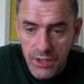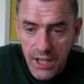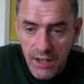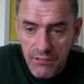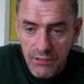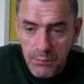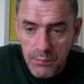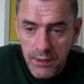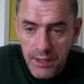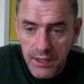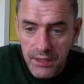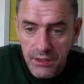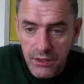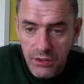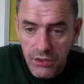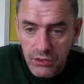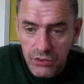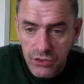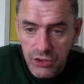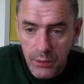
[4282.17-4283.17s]
David O'Brien
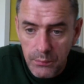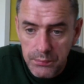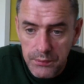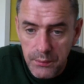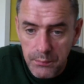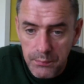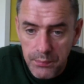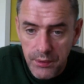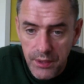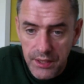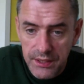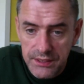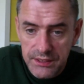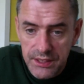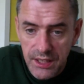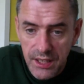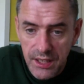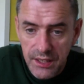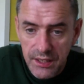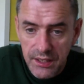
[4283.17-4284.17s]
looked up the
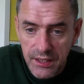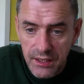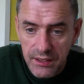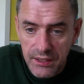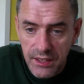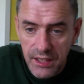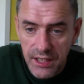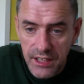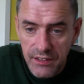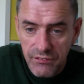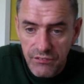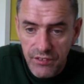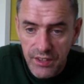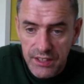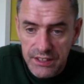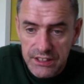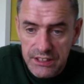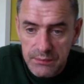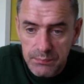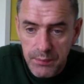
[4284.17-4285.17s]
price hike on the Leaf
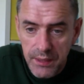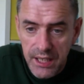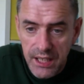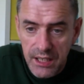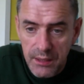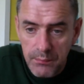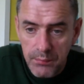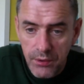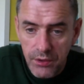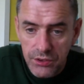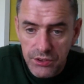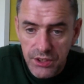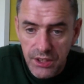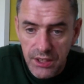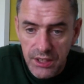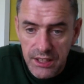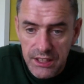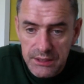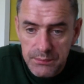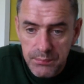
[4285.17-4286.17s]
in Spain and
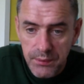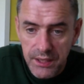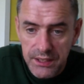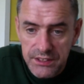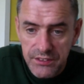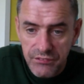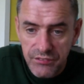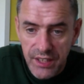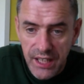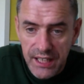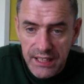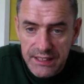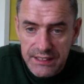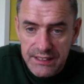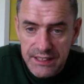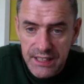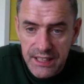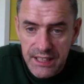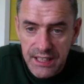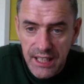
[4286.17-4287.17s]
Portugal. List price of
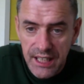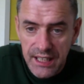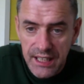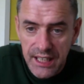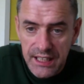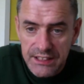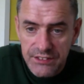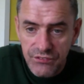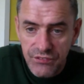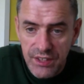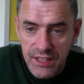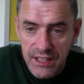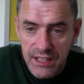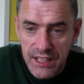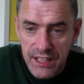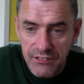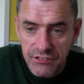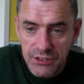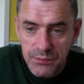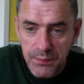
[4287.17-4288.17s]
XE and SV
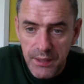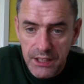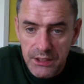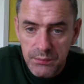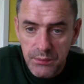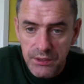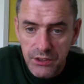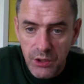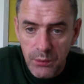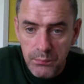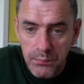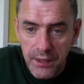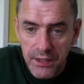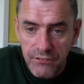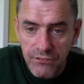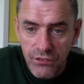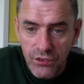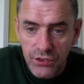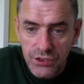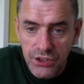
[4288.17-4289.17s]
Leaf specs went up
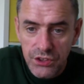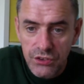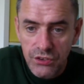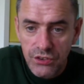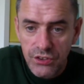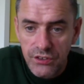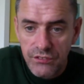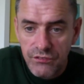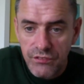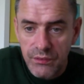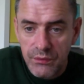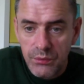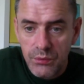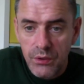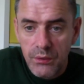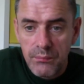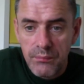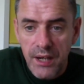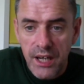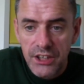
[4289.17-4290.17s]
by 1,450
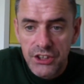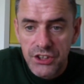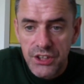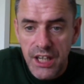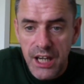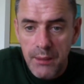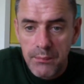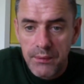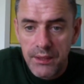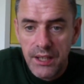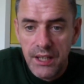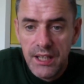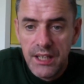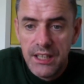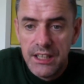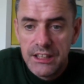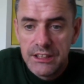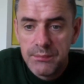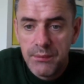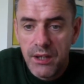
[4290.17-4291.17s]
between March and April.
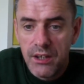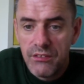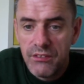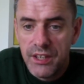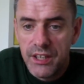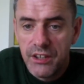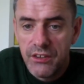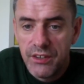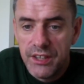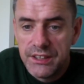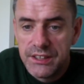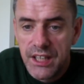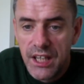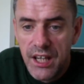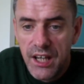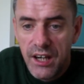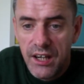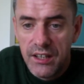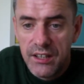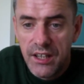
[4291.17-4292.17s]
Smaller increase
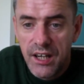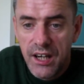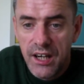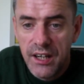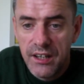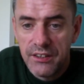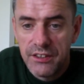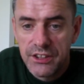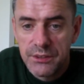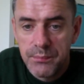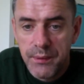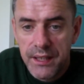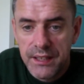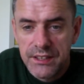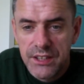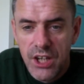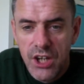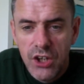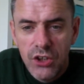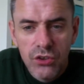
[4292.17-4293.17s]
on higher
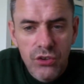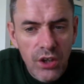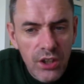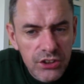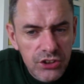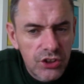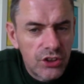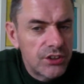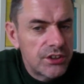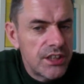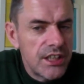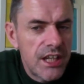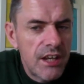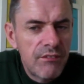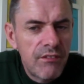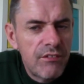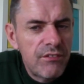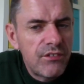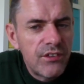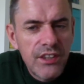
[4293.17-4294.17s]
specs. Cross 13,
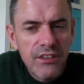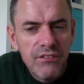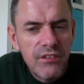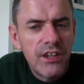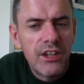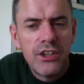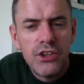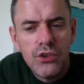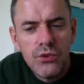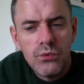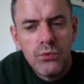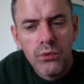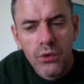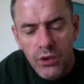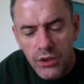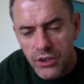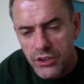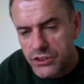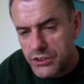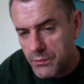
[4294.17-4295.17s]
I have a funny feeling you
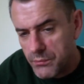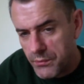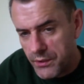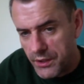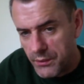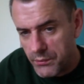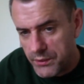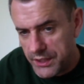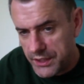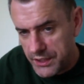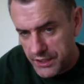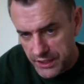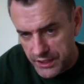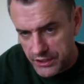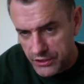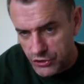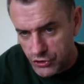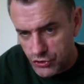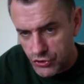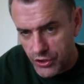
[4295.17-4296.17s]
work somewhere within the
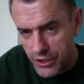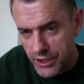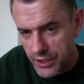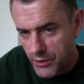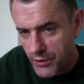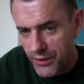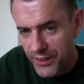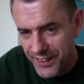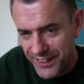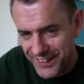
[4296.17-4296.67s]
industry